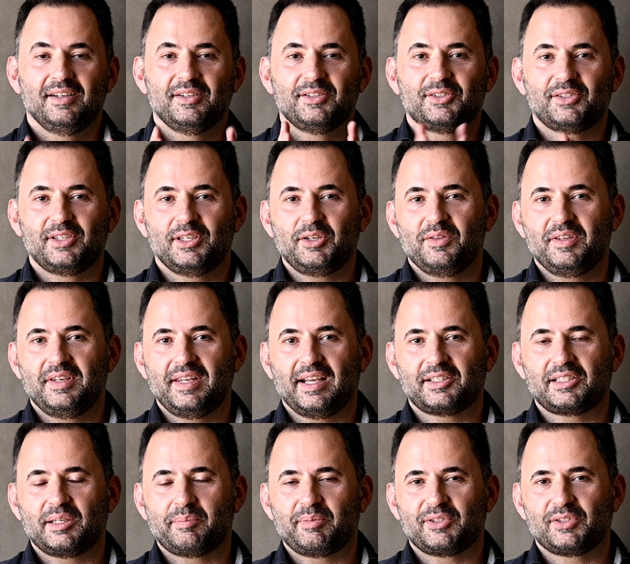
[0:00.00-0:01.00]
See you in the
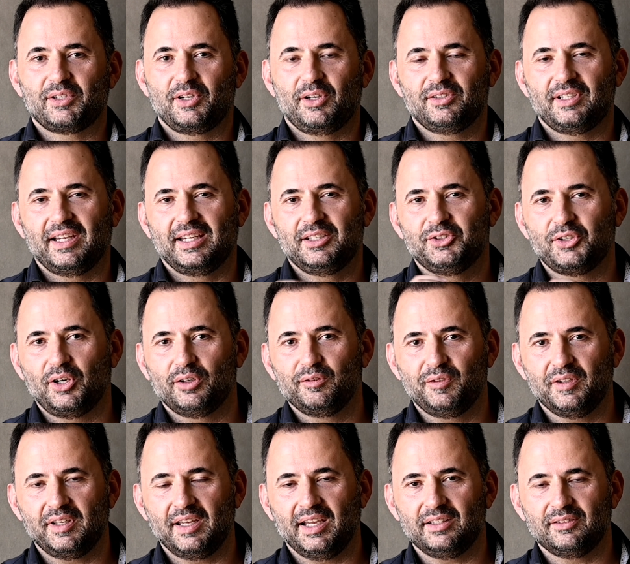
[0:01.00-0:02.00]
next episode, and don't
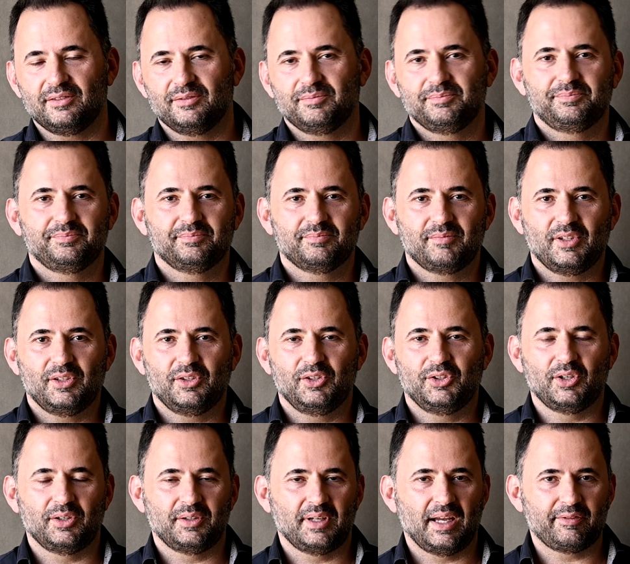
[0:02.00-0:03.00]
forget, you
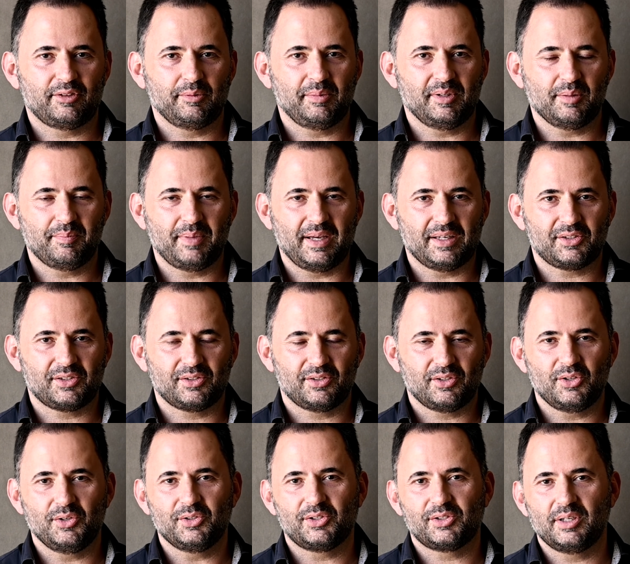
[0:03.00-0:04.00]
don't have to be the best,
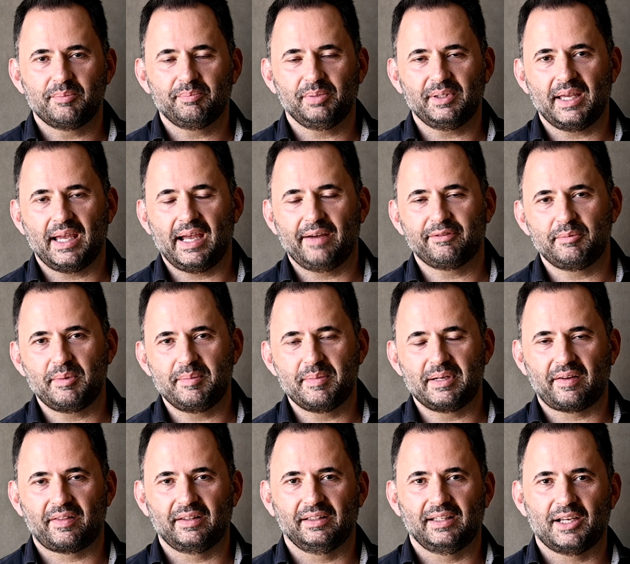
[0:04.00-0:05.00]
you simply have to be
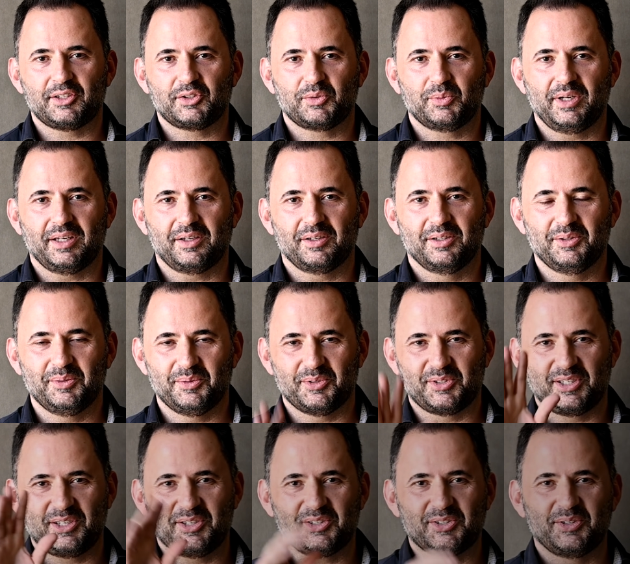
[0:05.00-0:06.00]
better than last week. We'll
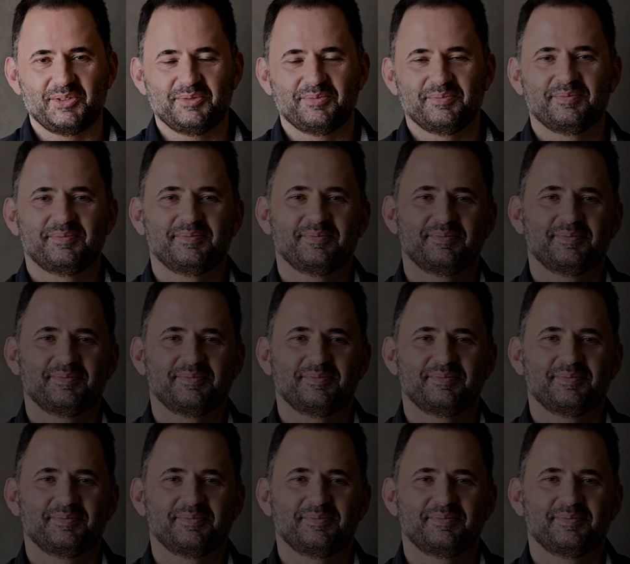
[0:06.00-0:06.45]
see you soon.